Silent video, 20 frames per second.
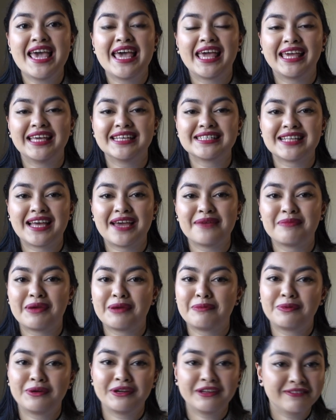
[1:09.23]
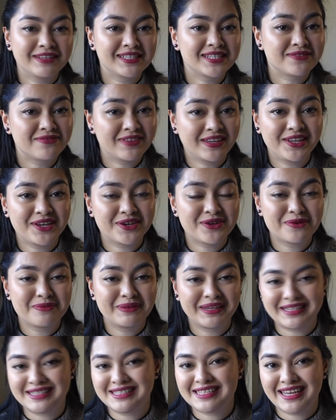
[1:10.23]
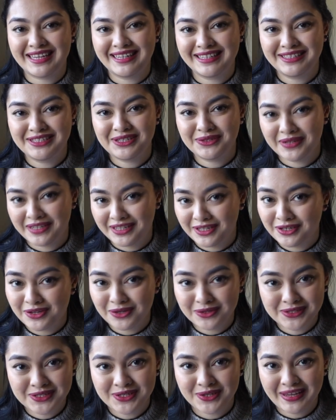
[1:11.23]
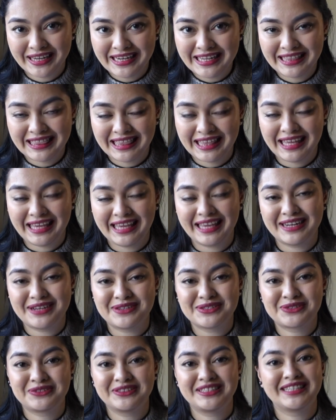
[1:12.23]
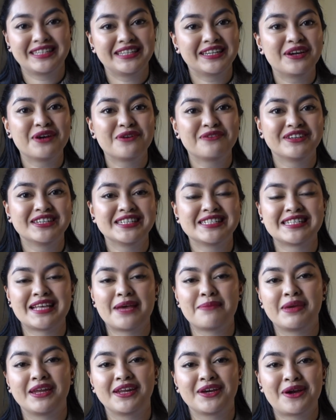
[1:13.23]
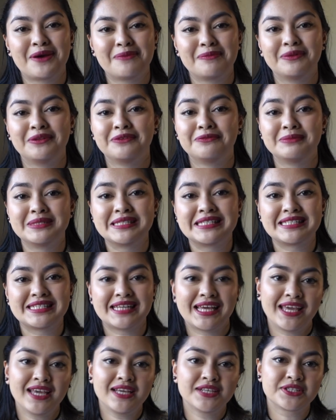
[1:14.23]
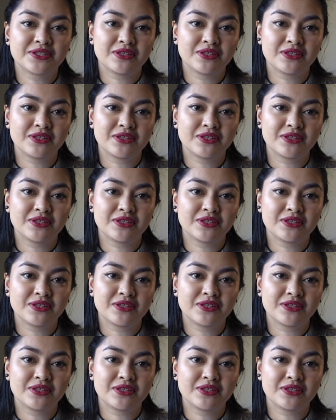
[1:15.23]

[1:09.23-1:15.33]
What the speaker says: is that in my previous video, because I didn't do any notes or anything and I was really nervous, I made a couple of mistakes.